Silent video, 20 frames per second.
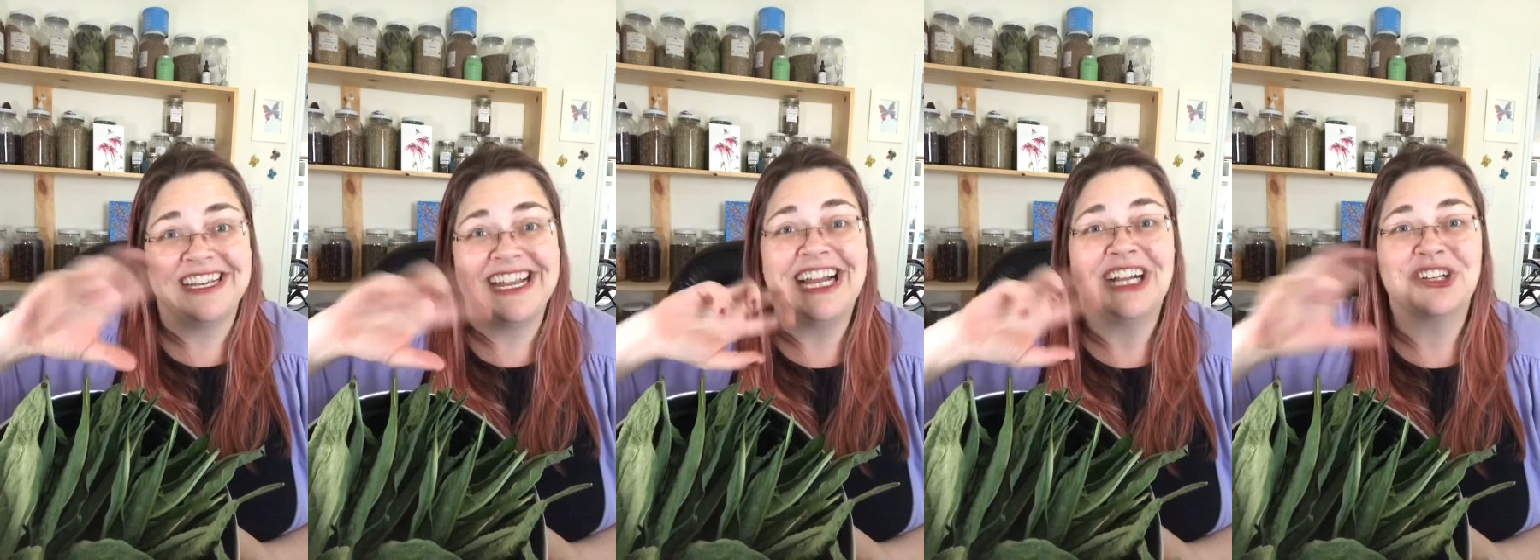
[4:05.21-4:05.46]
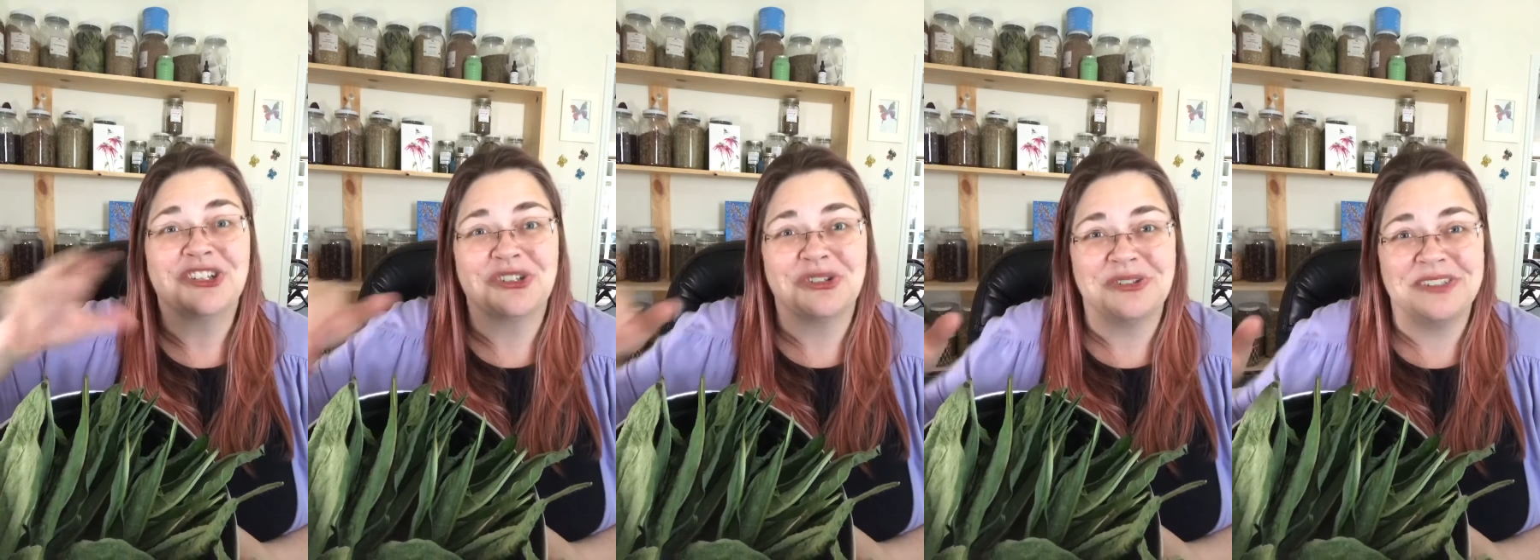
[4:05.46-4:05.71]

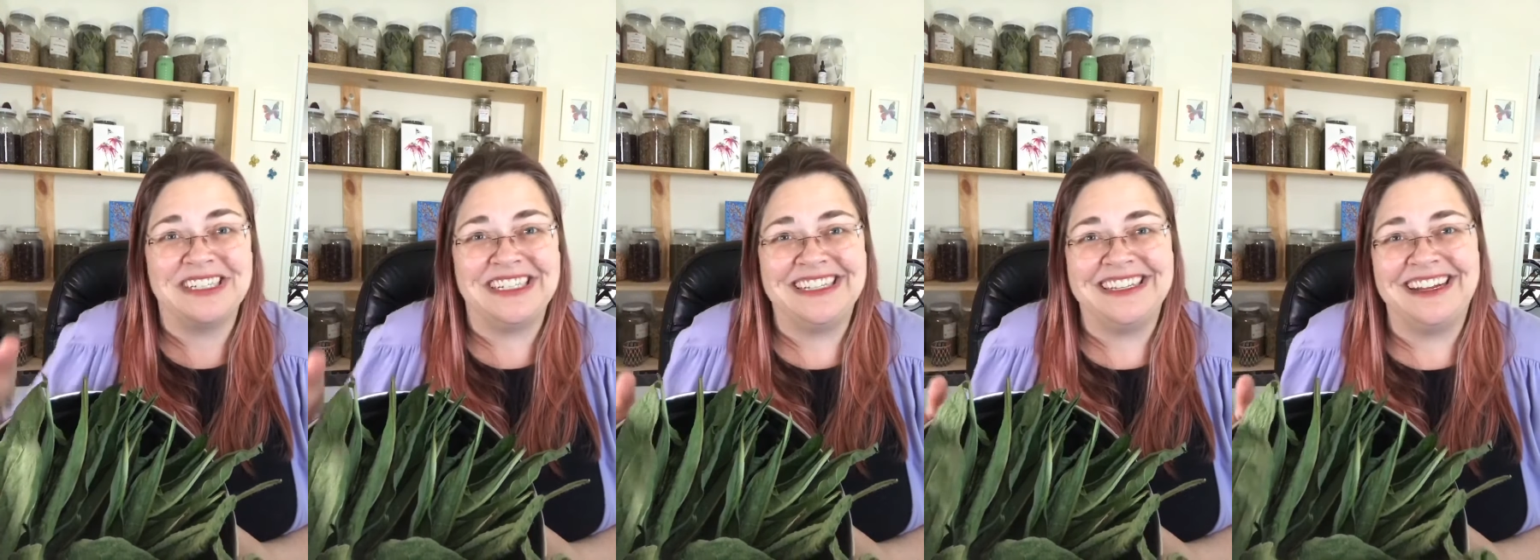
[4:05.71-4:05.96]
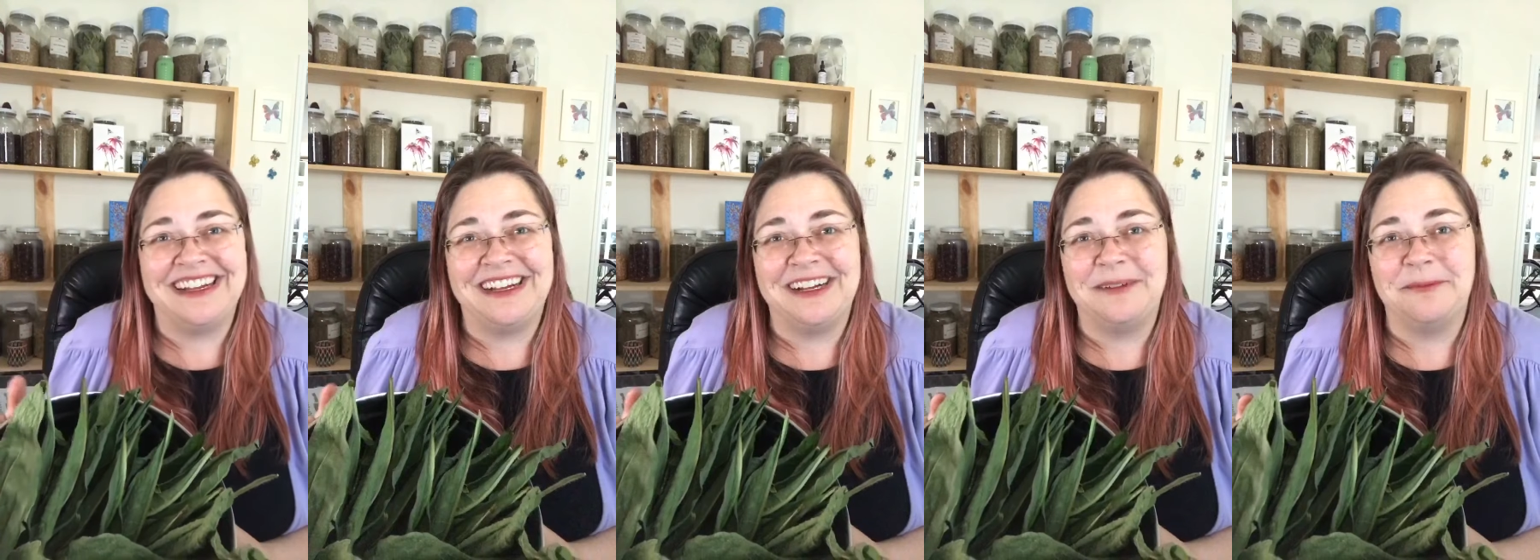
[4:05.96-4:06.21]
actually
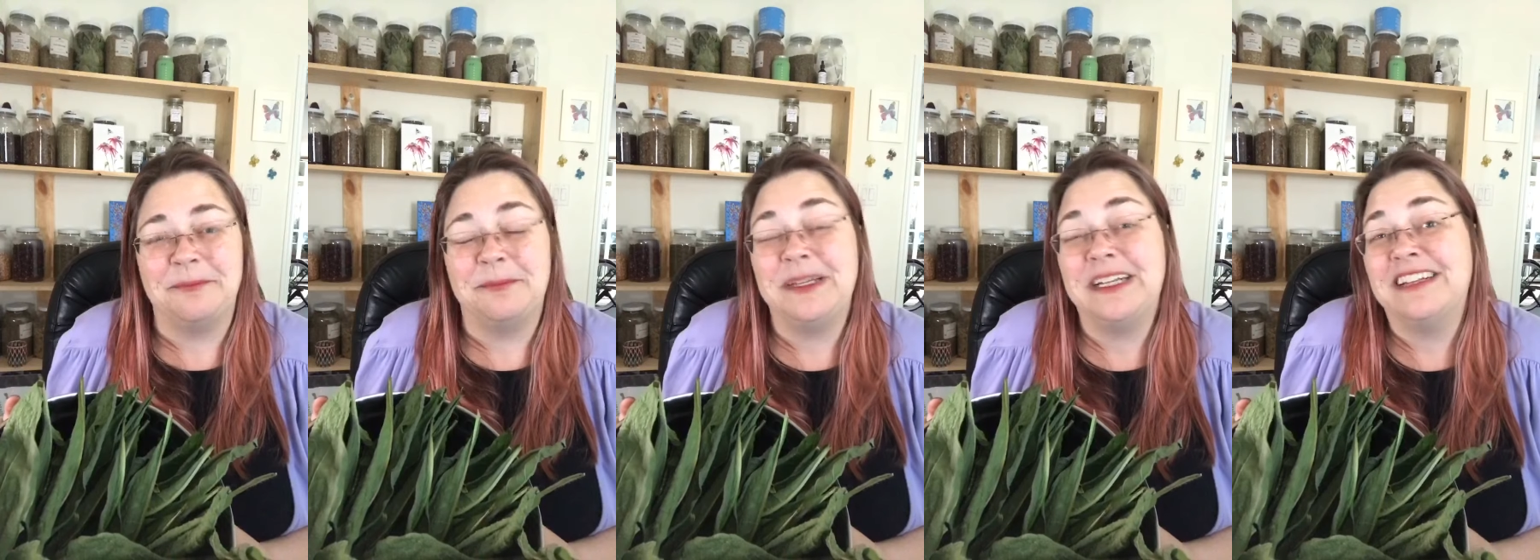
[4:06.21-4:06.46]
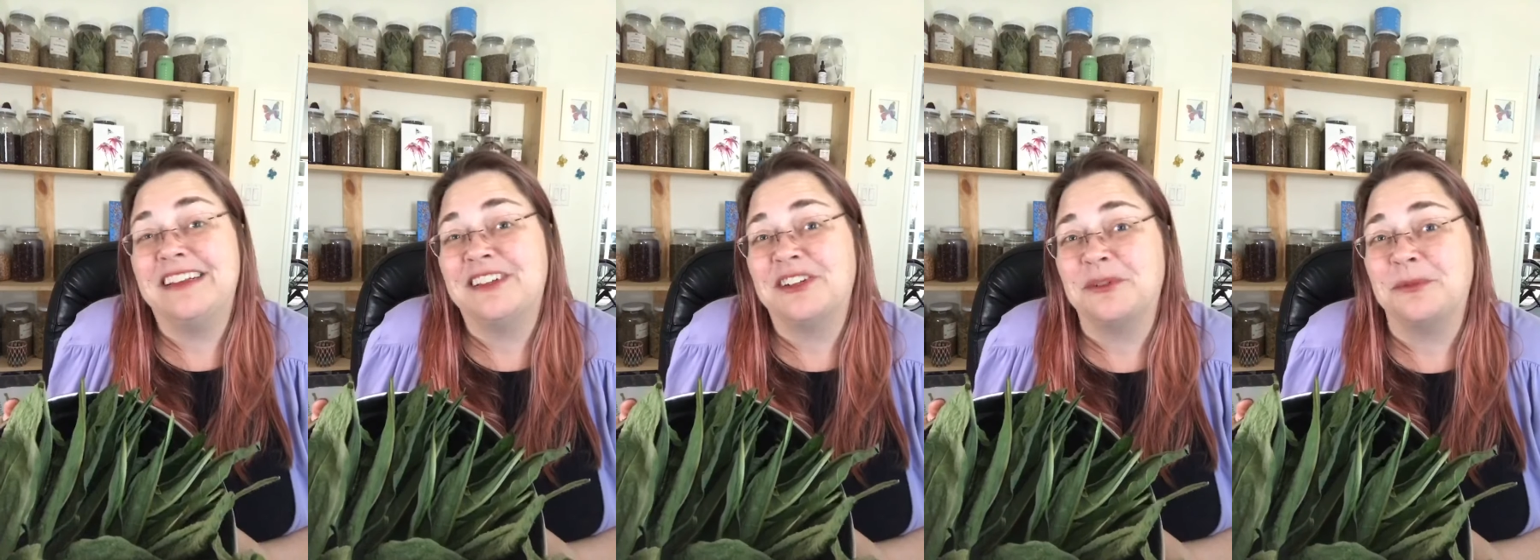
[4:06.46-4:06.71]
be
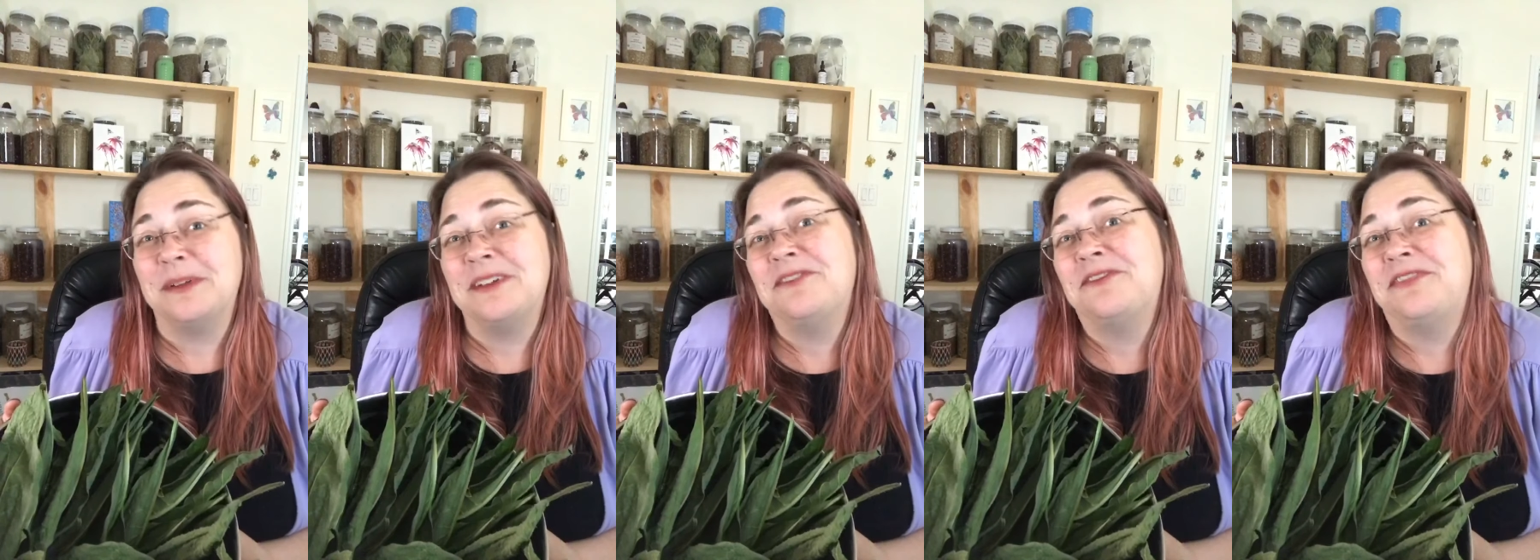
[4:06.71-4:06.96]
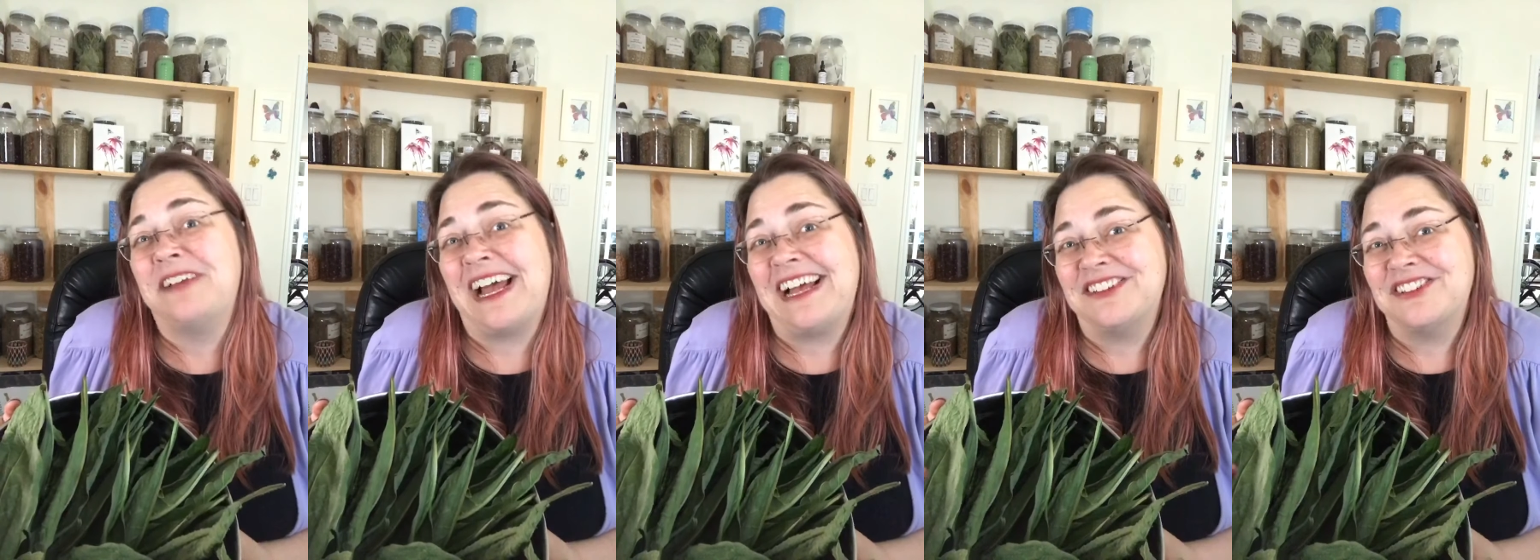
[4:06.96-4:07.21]
a little bit
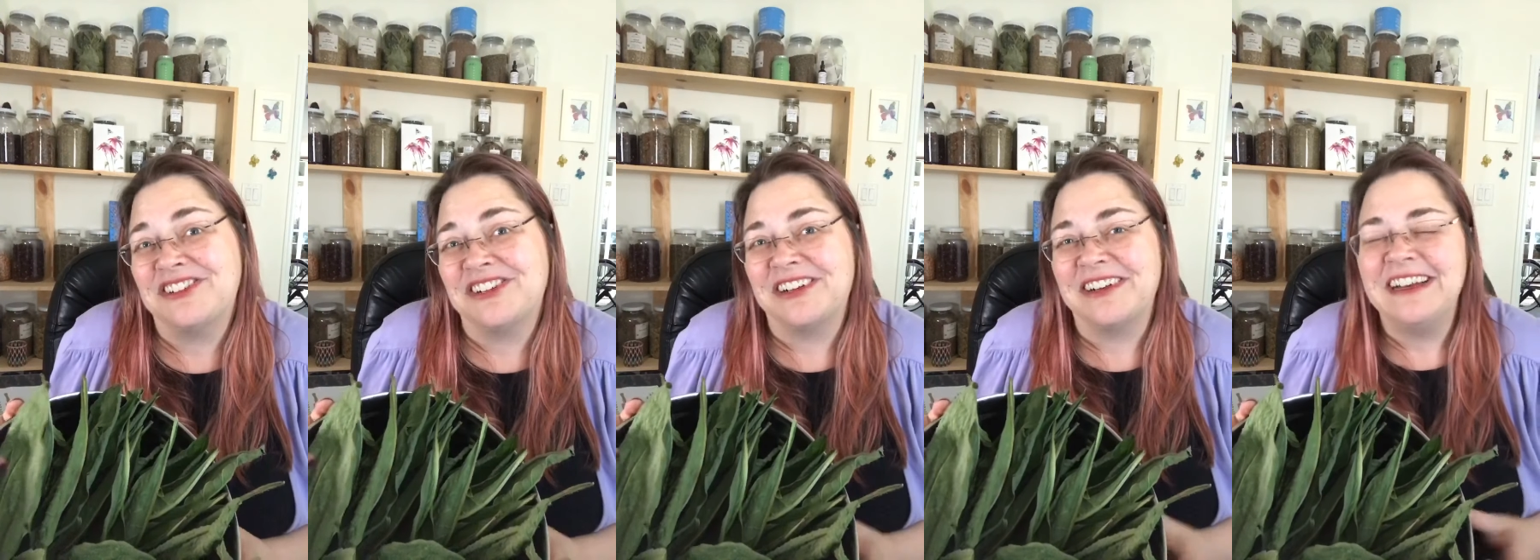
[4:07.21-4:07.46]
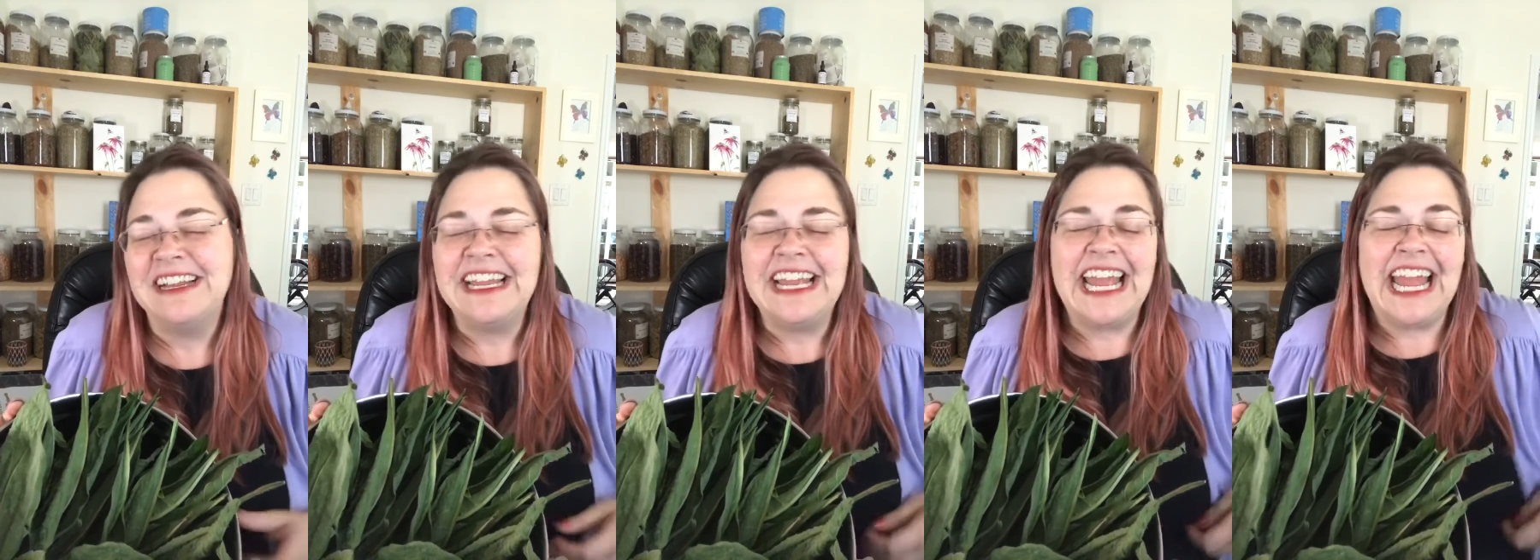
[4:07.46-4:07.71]
faster.